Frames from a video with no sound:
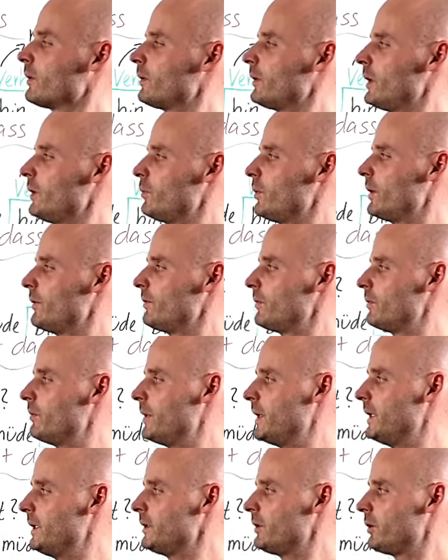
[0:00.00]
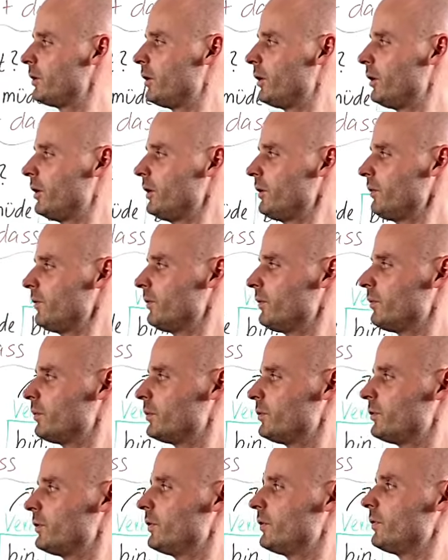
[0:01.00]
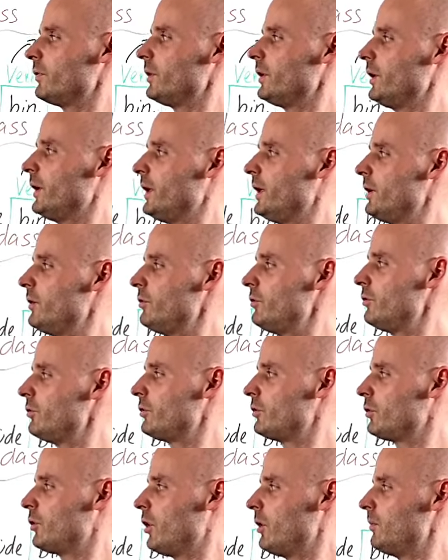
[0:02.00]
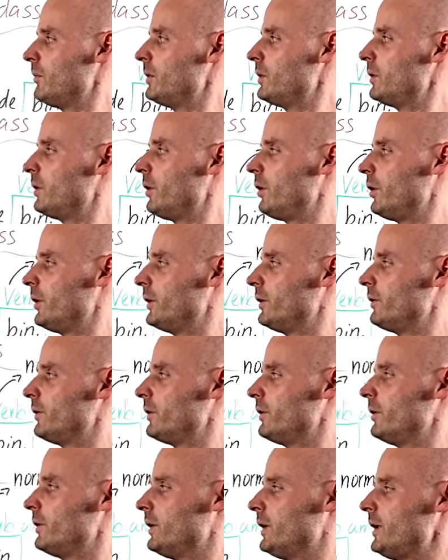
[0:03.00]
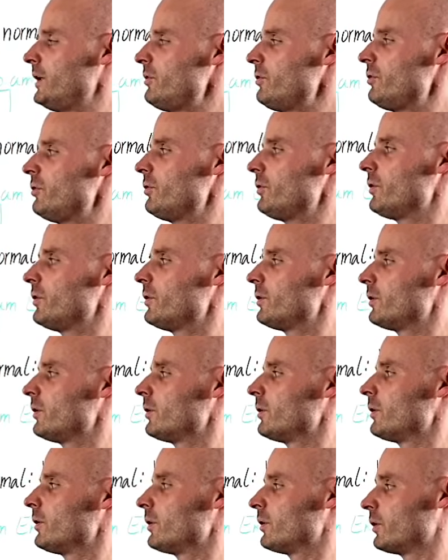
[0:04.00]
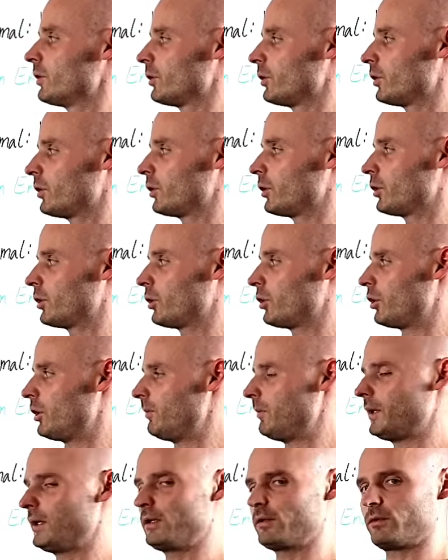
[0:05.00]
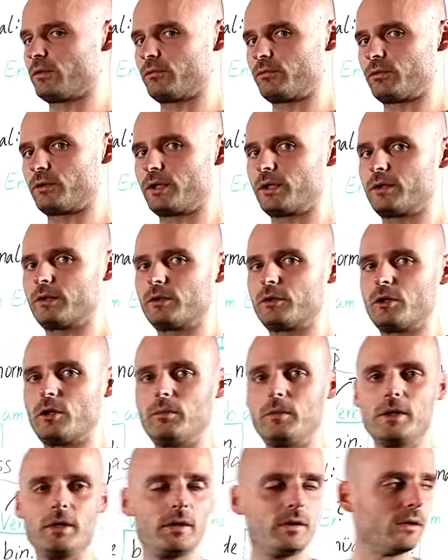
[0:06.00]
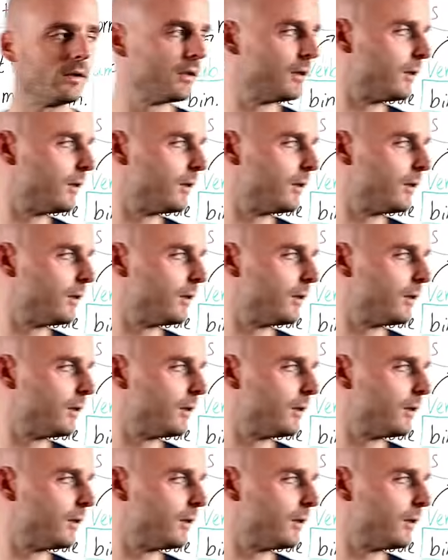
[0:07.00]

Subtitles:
Then we have the main clause, which is ich komme heute nicht, Komma, don't forget the comma,